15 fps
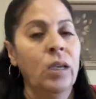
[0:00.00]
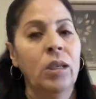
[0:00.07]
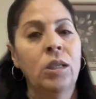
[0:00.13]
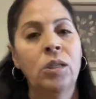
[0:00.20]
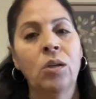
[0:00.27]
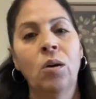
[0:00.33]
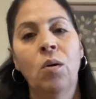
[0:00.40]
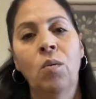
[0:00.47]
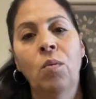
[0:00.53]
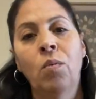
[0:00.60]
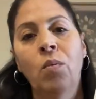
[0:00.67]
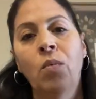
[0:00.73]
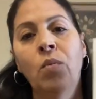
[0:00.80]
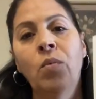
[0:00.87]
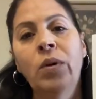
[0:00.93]
So
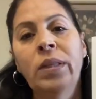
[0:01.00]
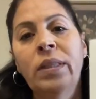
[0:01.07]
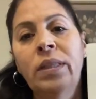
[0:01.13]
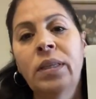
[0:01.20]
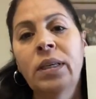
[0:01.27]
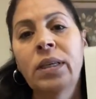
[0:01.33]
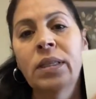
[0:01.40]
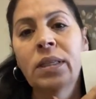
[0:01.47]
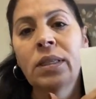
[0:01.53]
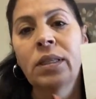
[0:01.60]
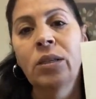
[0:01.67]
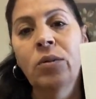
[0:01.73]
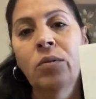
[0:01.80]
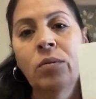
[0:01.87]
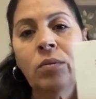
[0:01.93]
with this
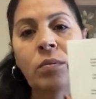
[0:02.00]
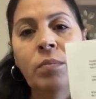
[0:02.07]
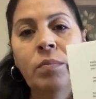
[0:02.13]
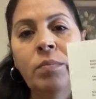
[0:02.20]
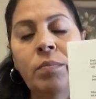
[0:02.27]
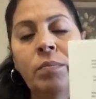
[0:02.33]
little